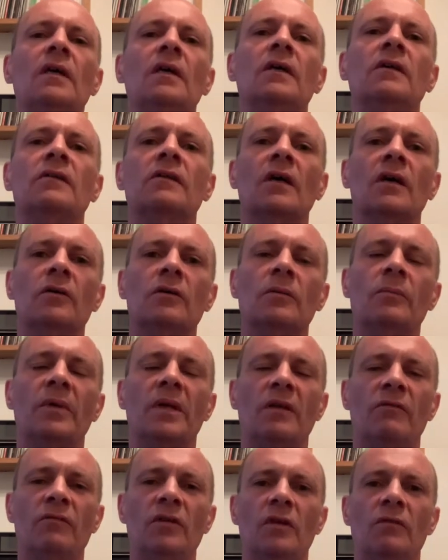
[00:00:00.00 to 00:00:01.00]
So,
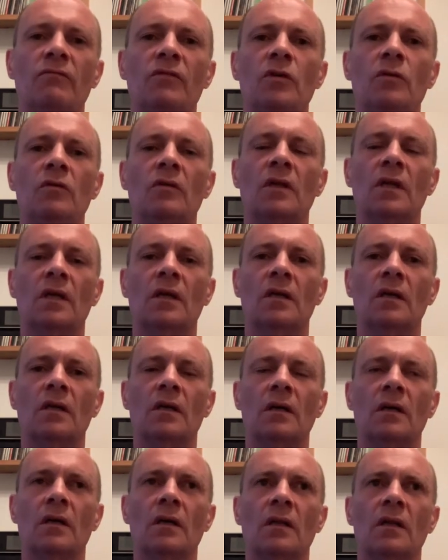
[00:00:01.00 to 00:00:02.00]
but if you
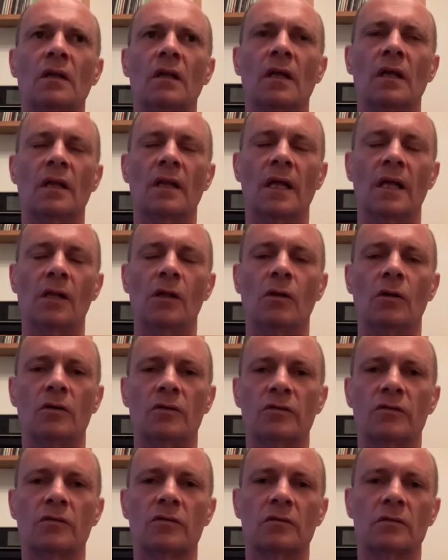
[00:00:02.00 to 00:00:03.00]
think that that
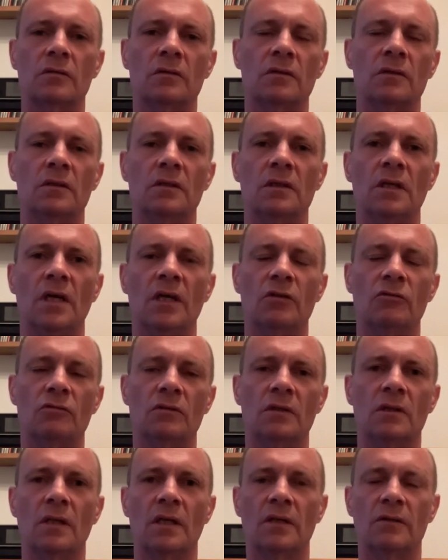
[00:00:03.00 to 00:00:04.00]
loss,
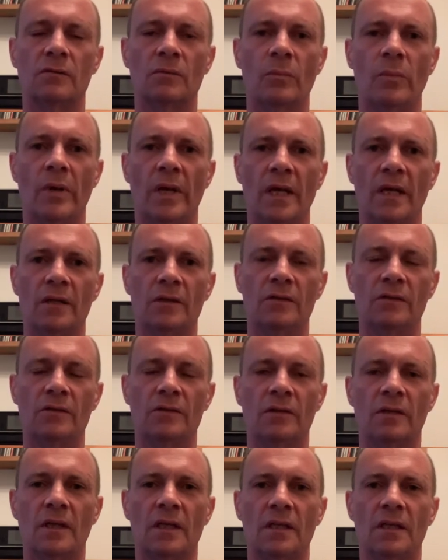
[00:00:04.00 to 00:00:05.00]

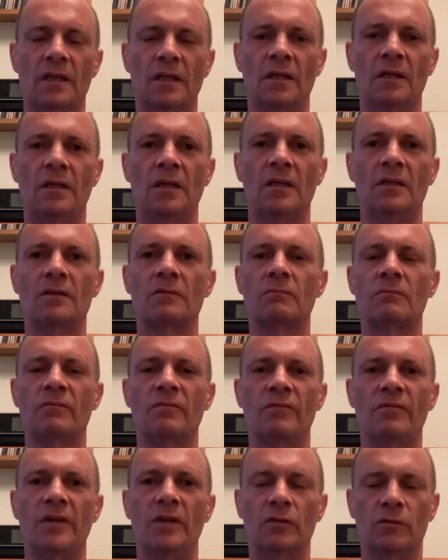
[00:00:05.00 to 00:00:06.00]
£100,000, that
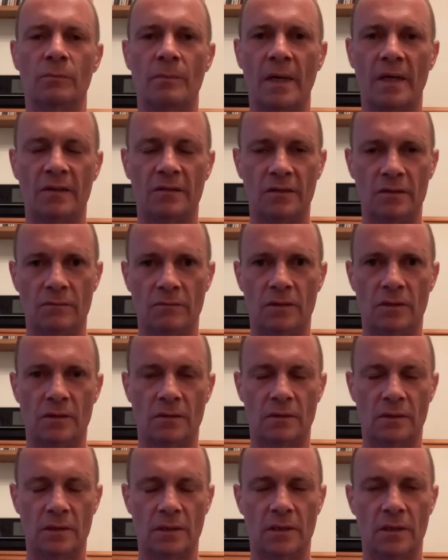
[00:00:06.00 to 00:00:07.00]
feels massive,
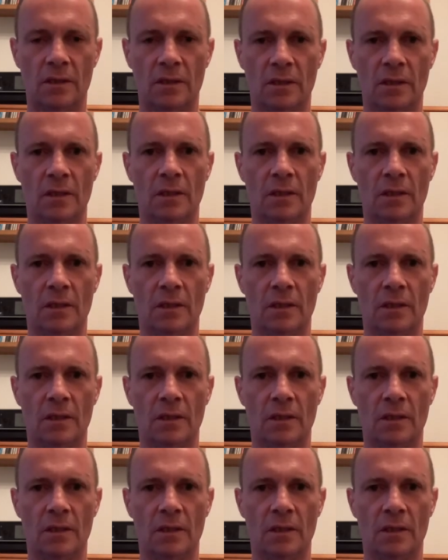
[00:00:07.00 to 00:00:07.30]
doesn't it?